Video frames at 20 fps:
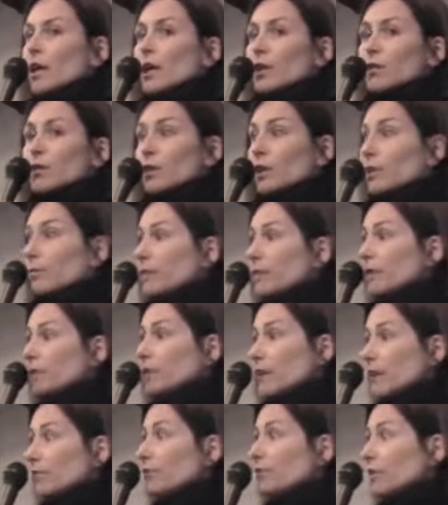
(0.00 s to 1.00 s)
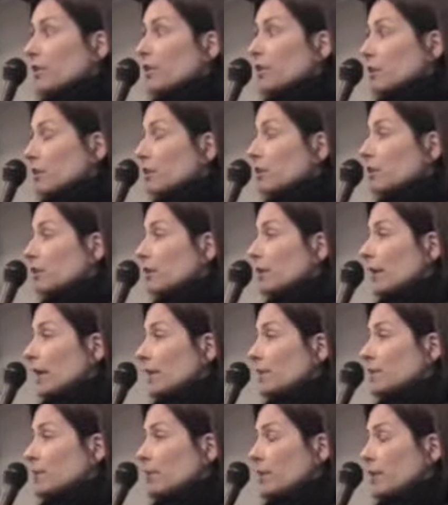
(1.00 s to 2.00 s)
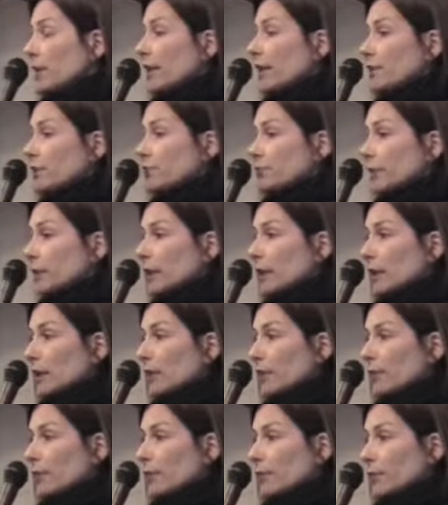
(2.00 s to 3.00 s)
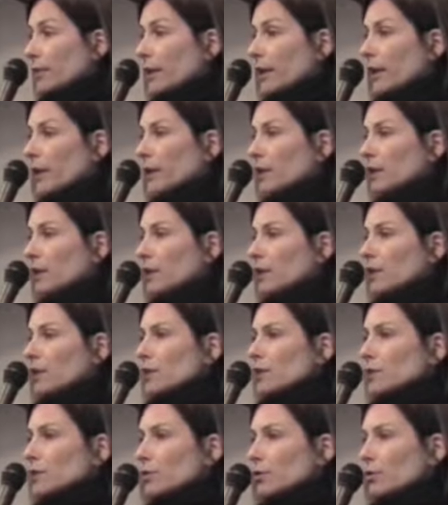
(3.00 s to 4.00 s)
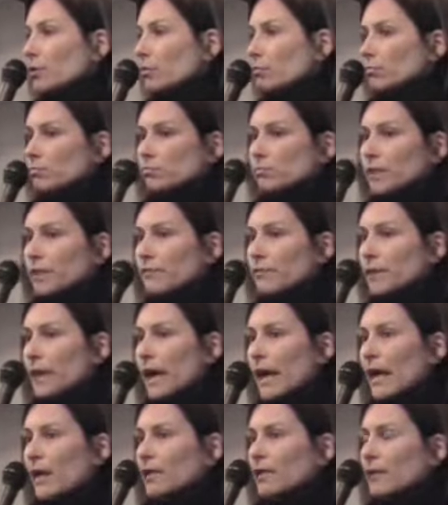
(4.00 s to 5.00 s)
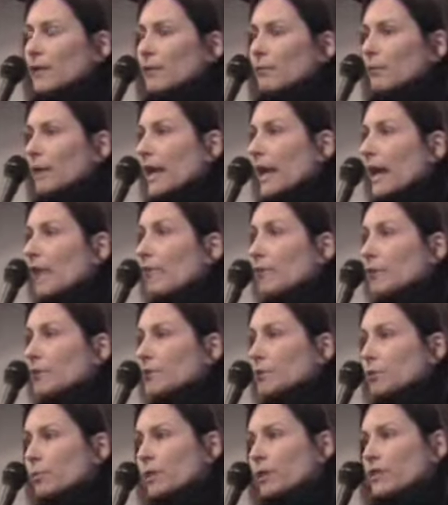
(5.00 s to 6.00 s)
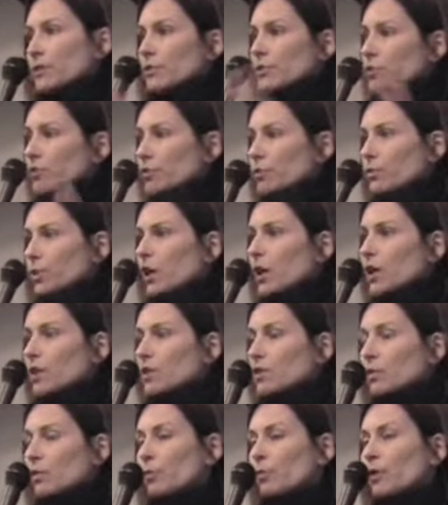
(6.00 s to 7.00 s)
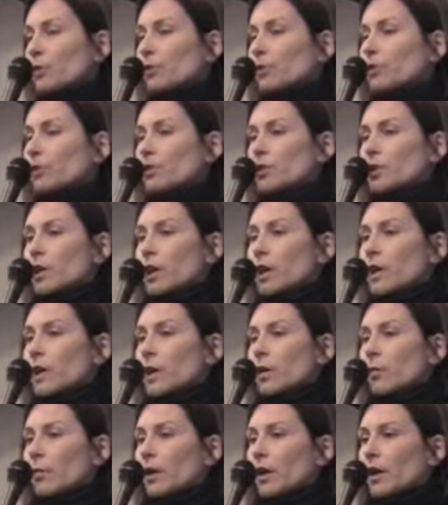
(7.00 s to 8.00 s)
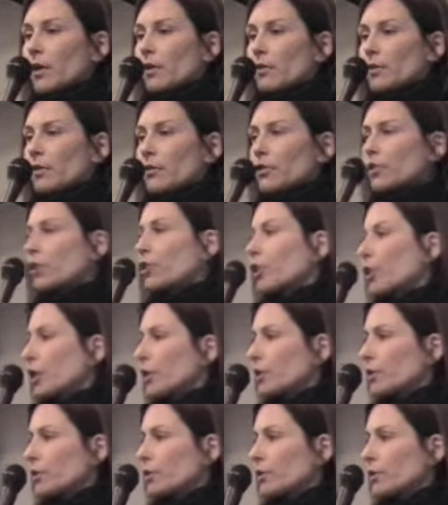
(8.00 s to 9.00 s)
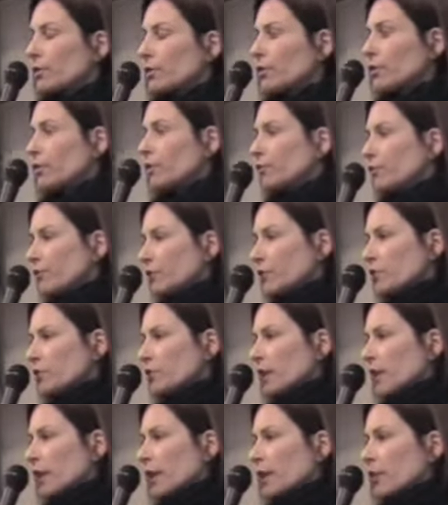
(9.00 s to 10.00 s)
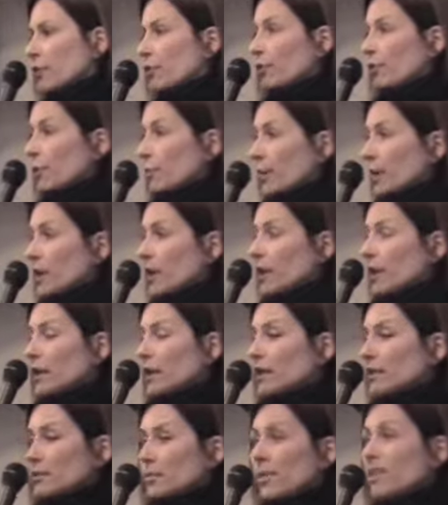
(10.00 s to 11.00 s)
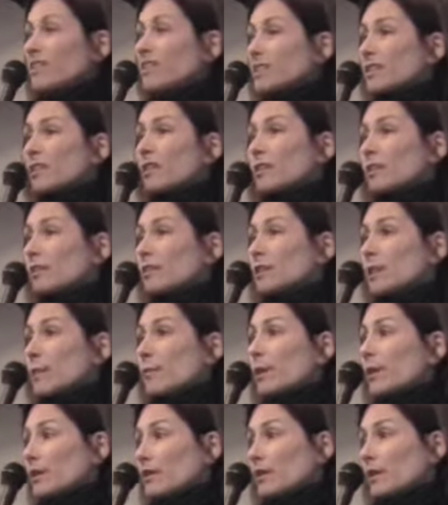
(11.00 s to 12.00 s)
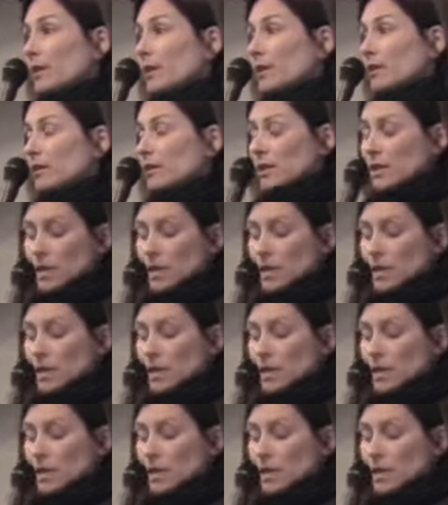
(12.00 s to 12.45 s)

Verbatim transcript: So that means everything literally has a pH reading, right? So if we have, and we have instruments to do it all. So when people are talking about their garden or their fish tank or their body, it's basically the same idea.